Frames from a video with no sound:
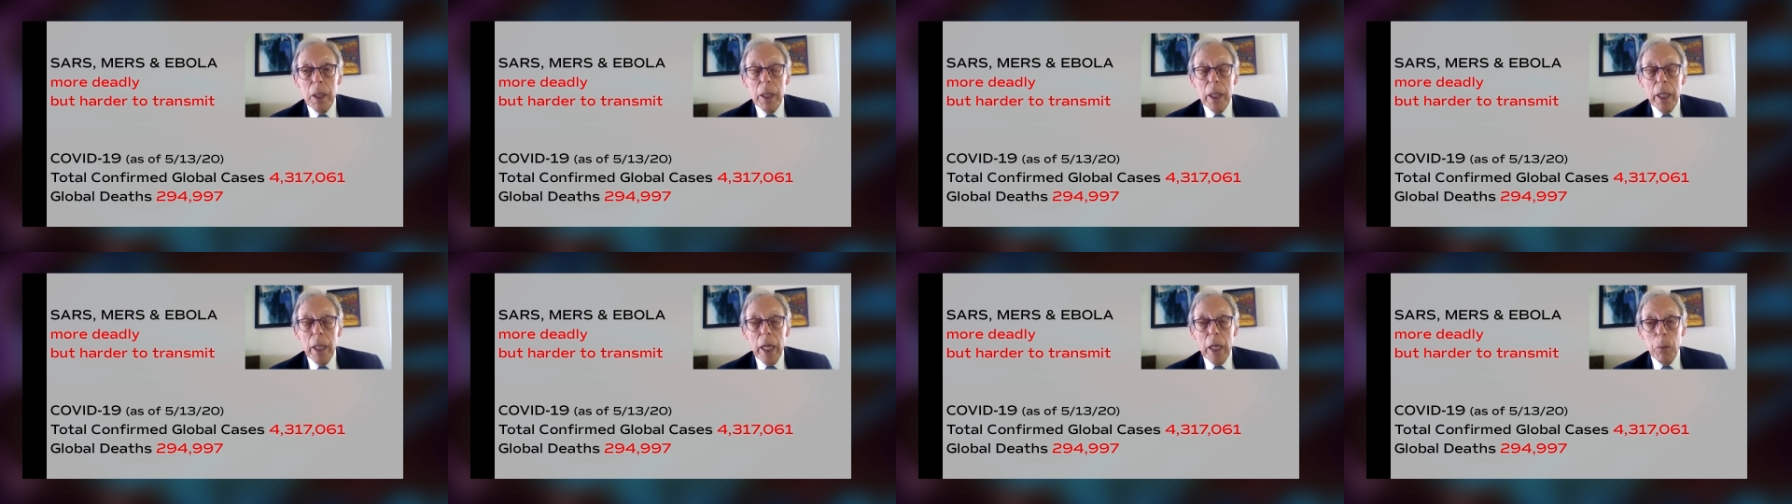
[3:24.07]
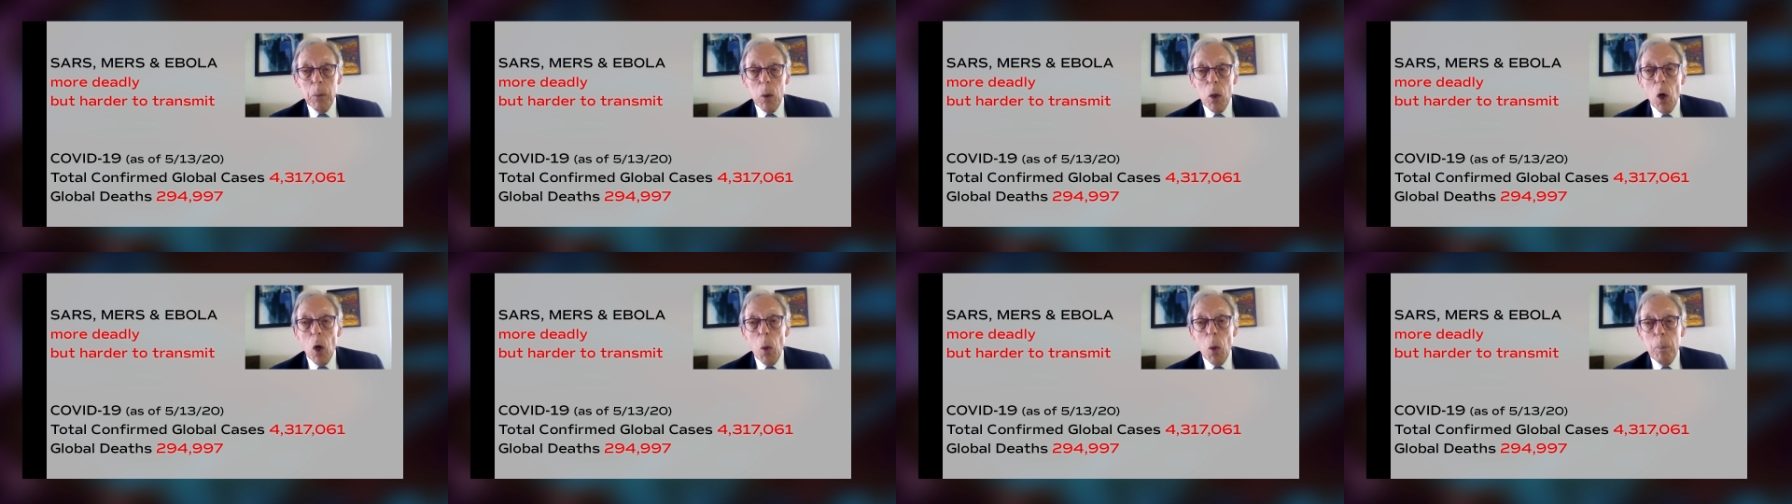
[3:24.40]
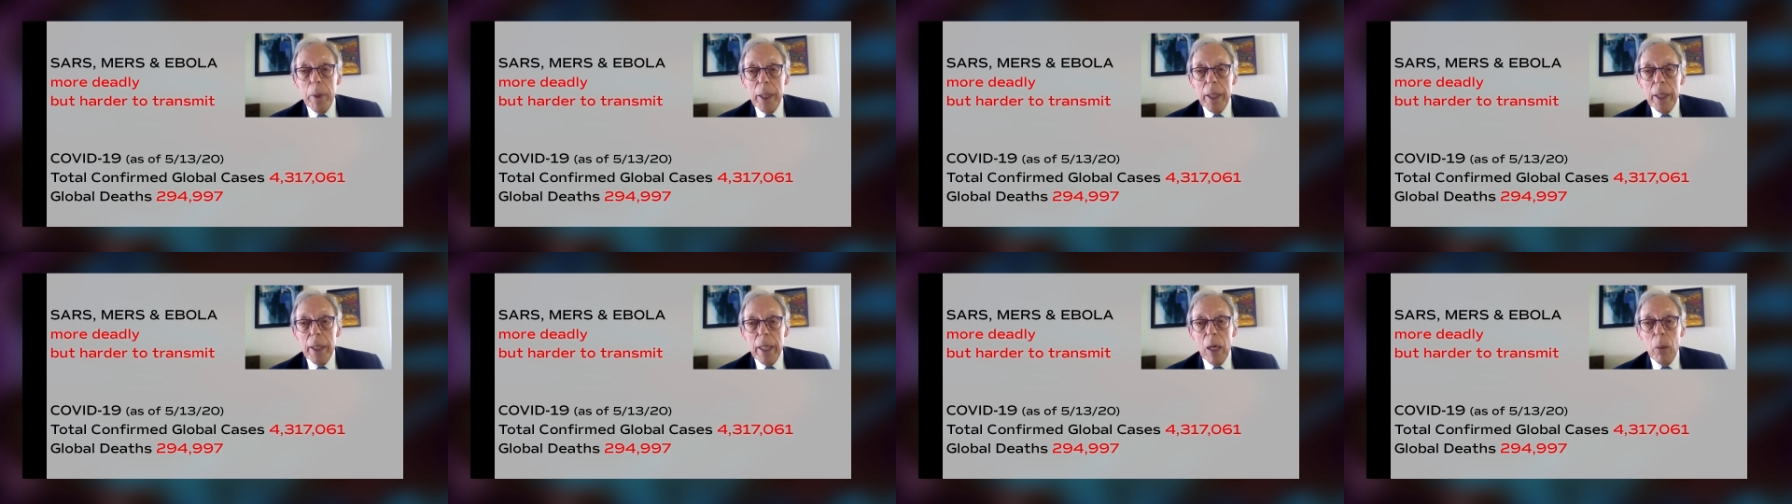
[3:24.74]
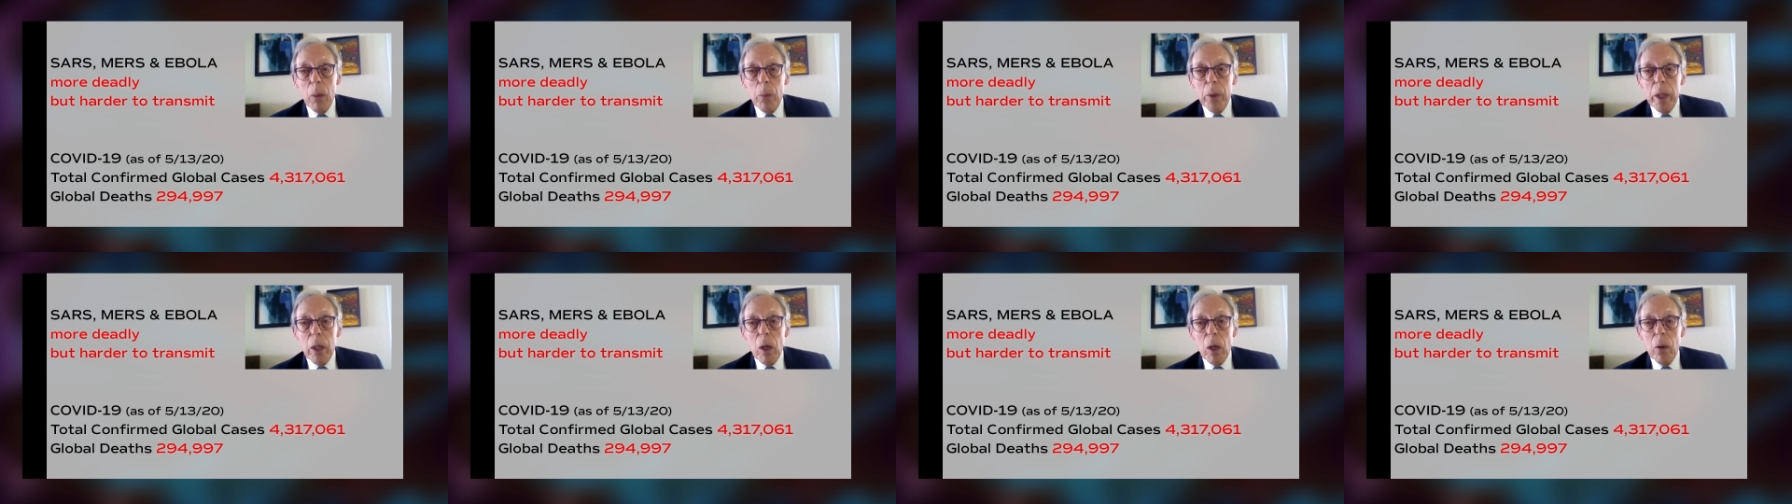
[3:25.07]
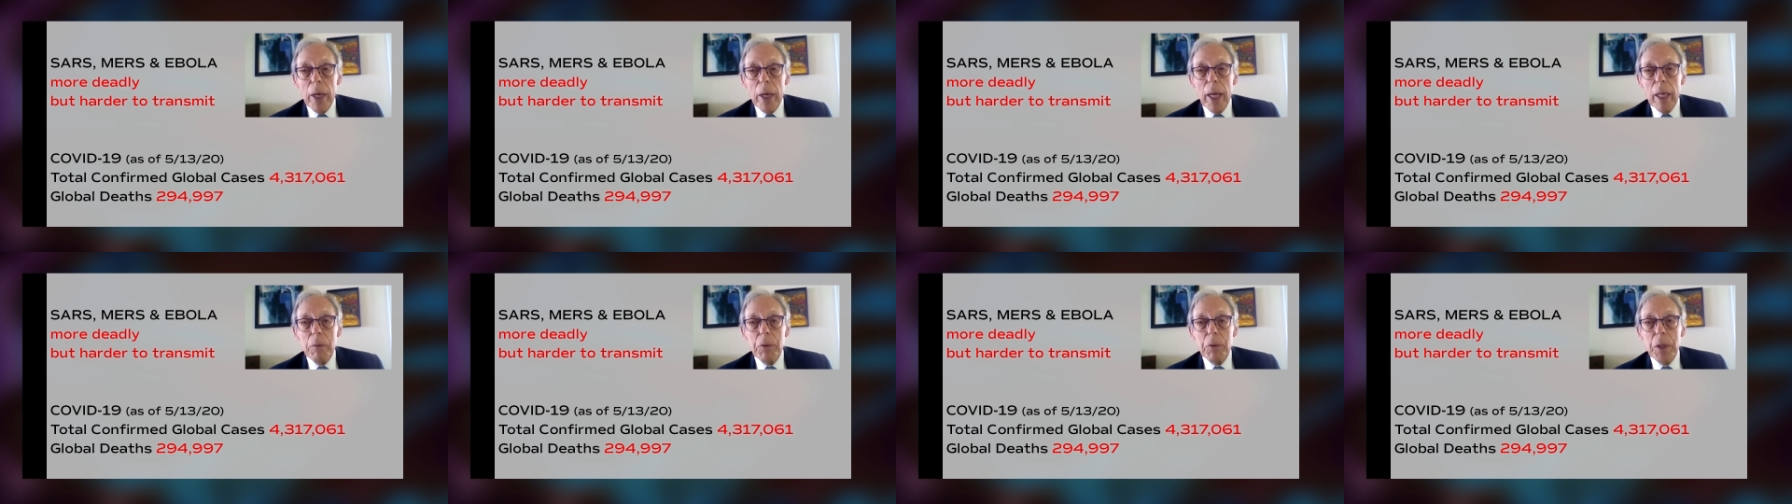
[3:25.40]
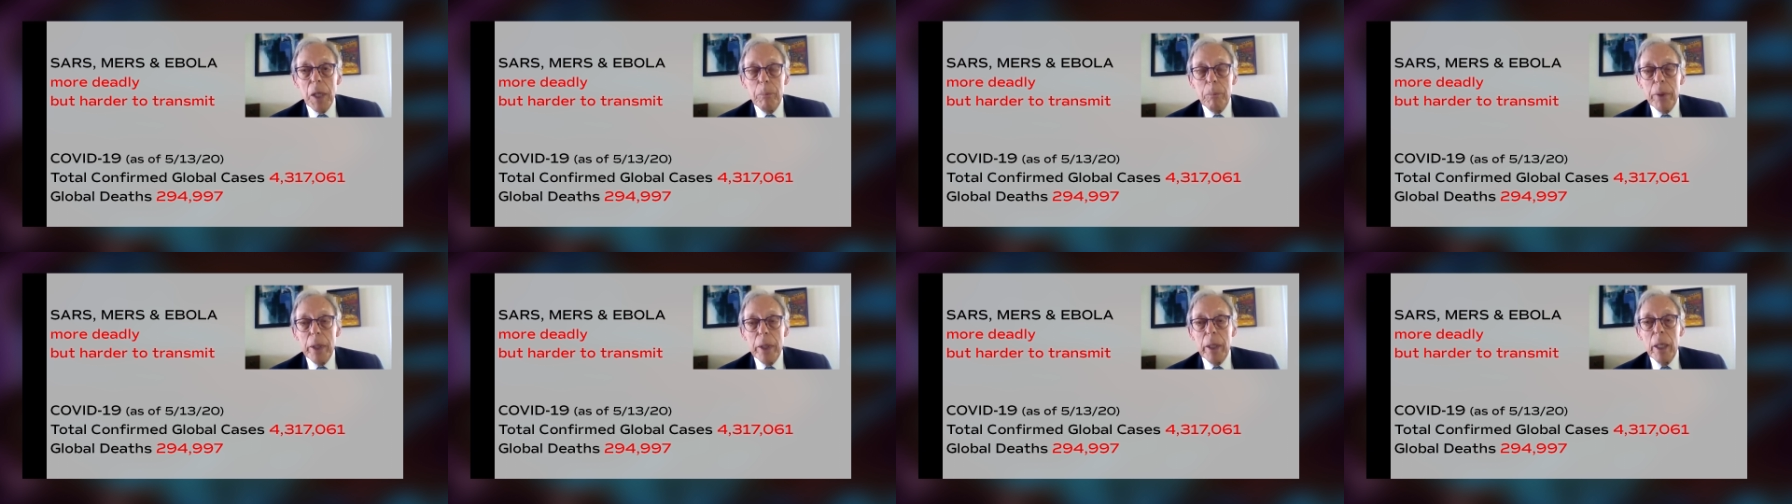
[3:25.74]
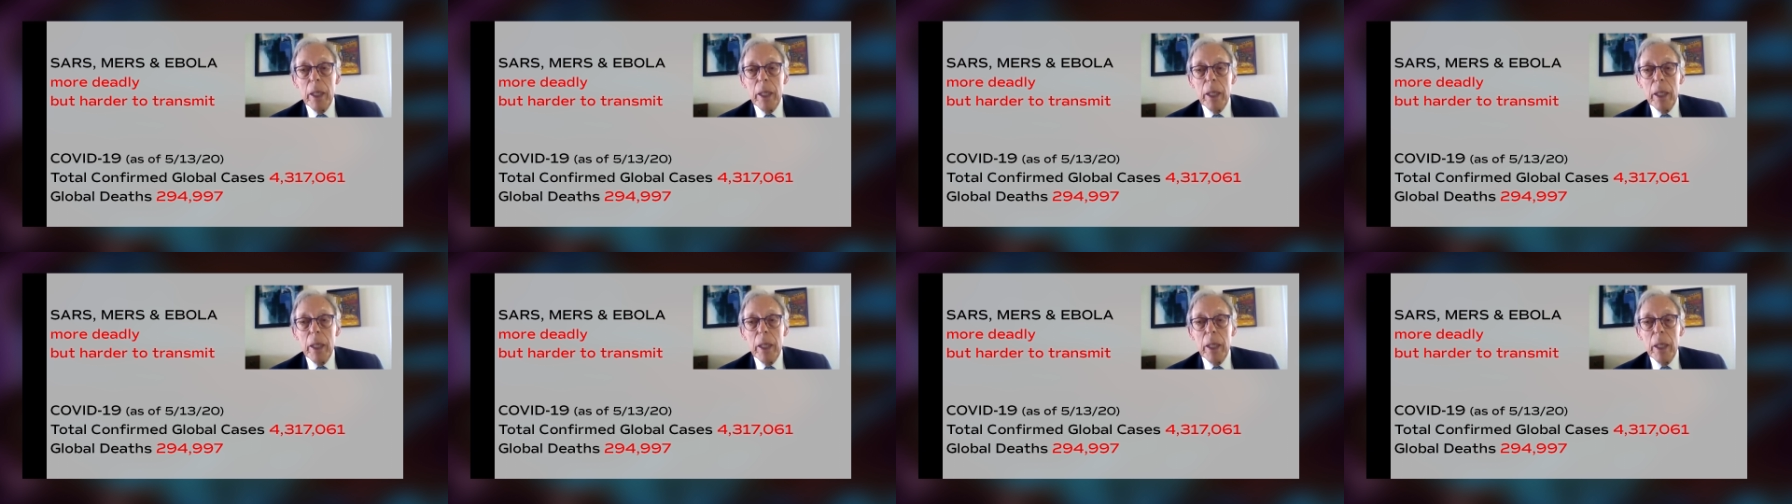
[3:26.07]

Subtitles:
We're hoping that we don't have something,